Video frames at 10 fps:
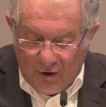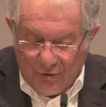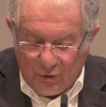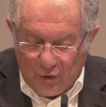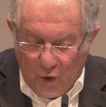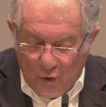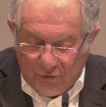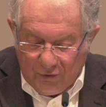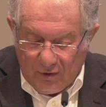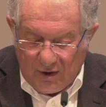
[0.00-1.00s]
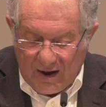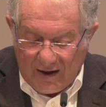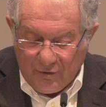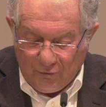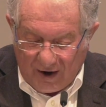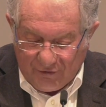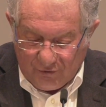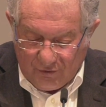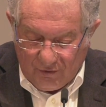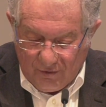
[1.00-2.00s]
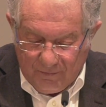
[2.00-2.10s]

the causal and the rational.